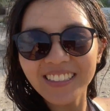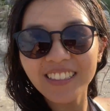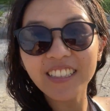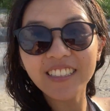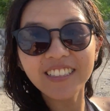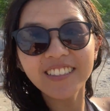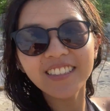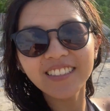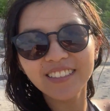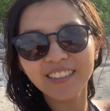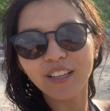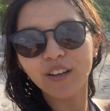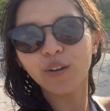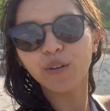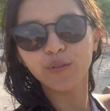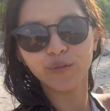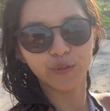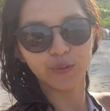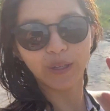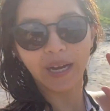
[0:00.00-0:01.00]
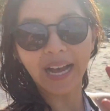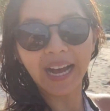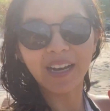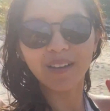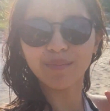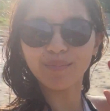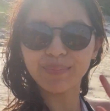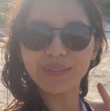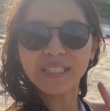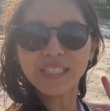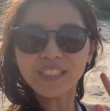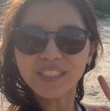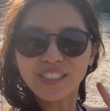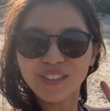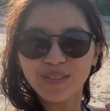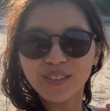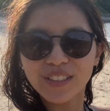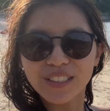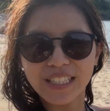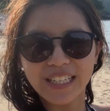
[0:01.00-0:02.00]
So this is Lo Fu Ngam beach,
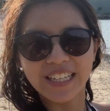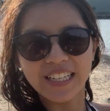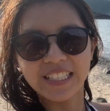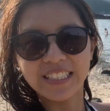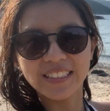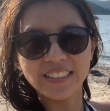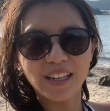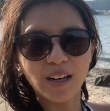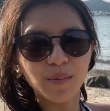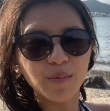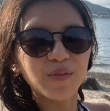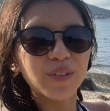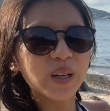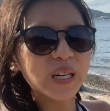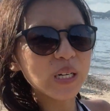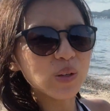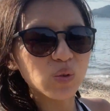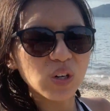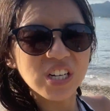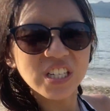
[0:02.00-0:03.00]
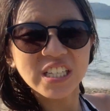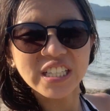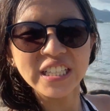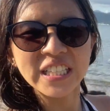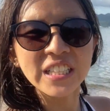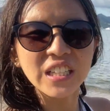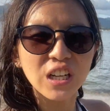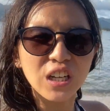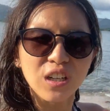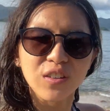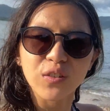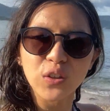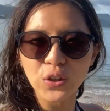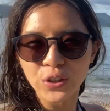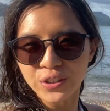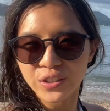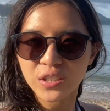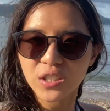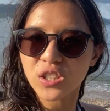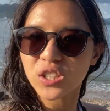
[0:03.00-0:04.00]
which is very rocky, a lot of
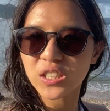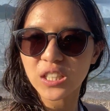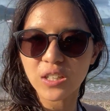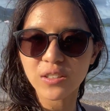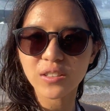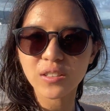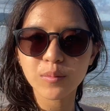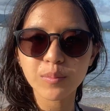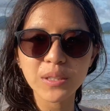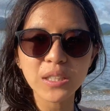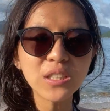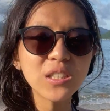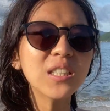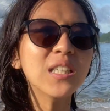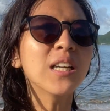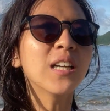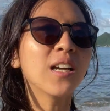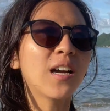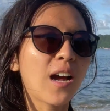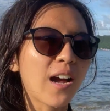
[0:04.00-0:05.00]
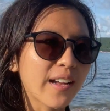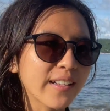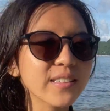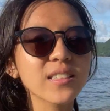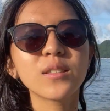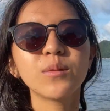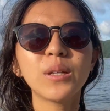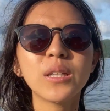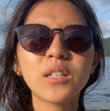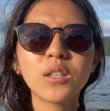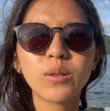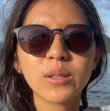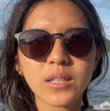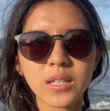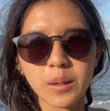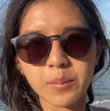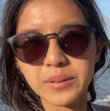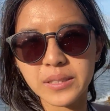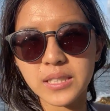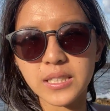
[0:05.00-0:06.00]
oyster shells on the beach. I can see why no one
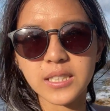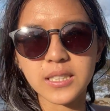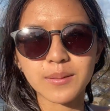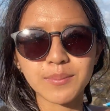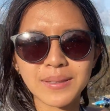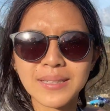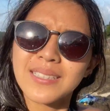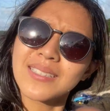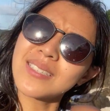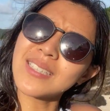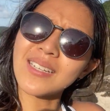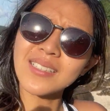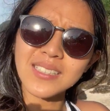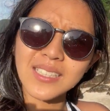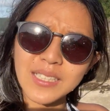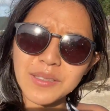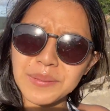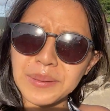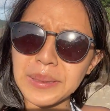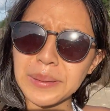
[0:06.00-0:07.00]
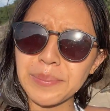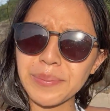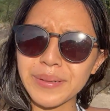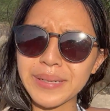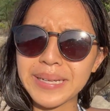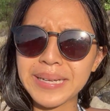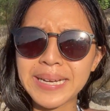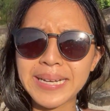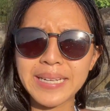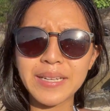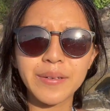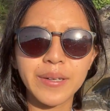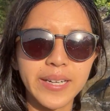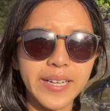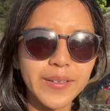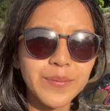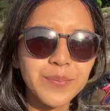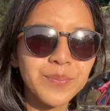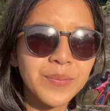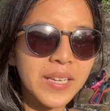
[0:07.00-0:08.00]
comes here, but it's actually really pretty
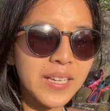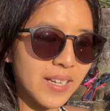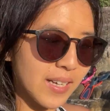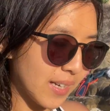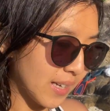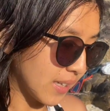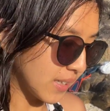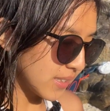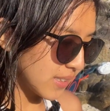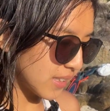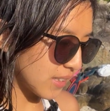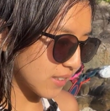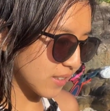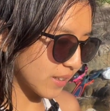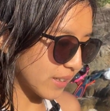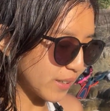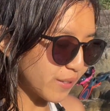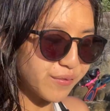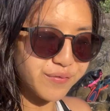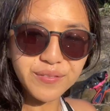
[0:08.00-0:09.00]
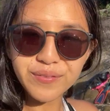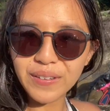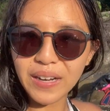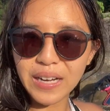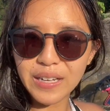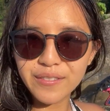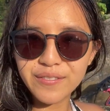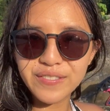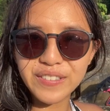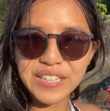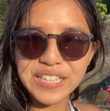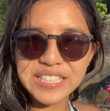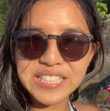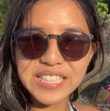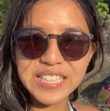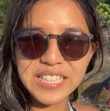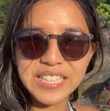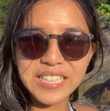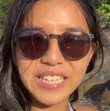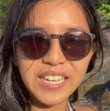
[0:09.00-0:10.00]
anyway. So it's already
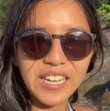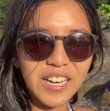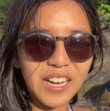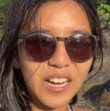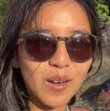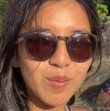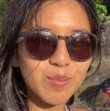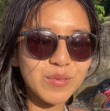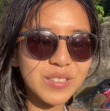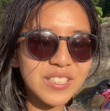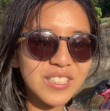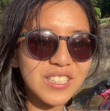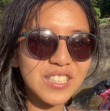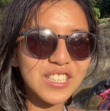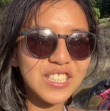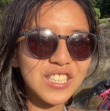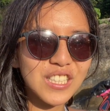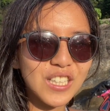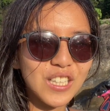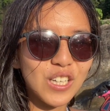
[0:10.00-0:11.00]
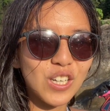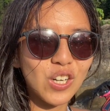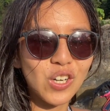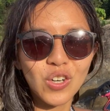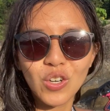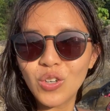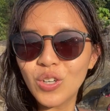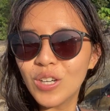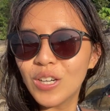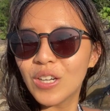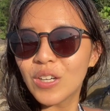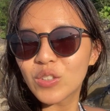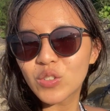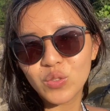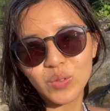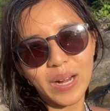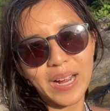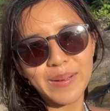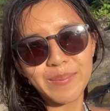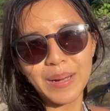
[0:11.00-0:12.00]
5:30, just gonna chill,
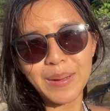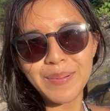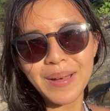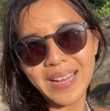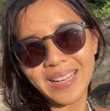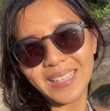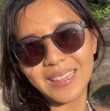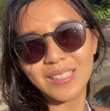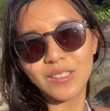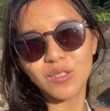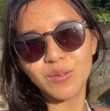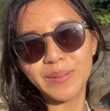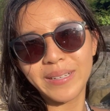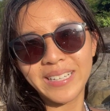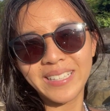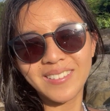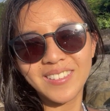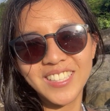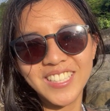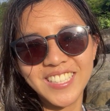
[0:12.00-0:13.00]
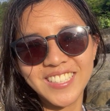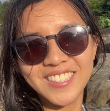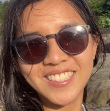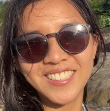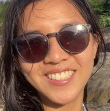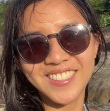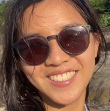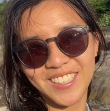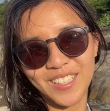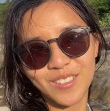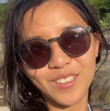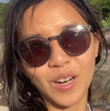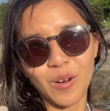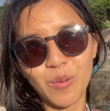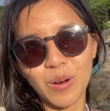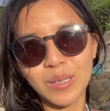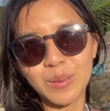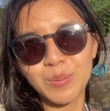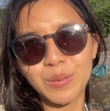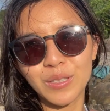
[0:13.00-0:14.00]
dry my back a little bit because it's not
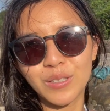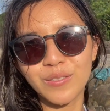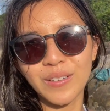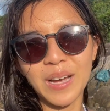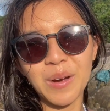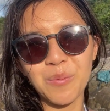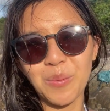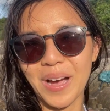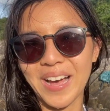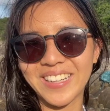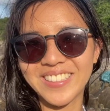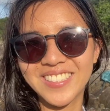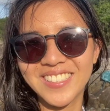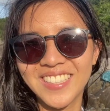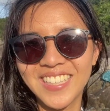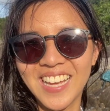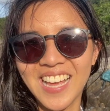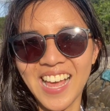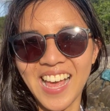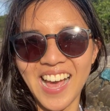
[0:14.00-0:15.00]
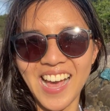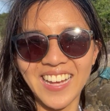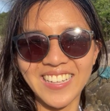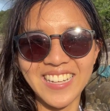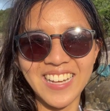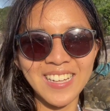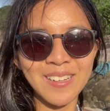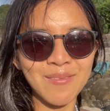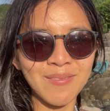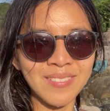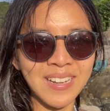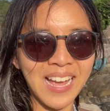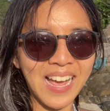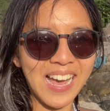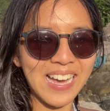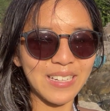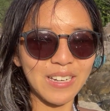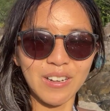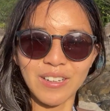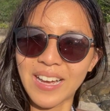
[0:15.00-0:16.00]
waterproof and wet, and then
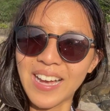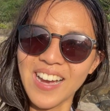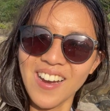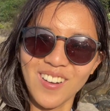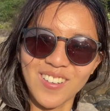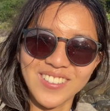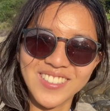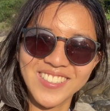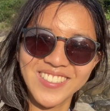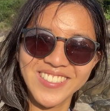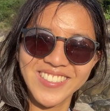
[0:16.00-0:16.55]
head on out.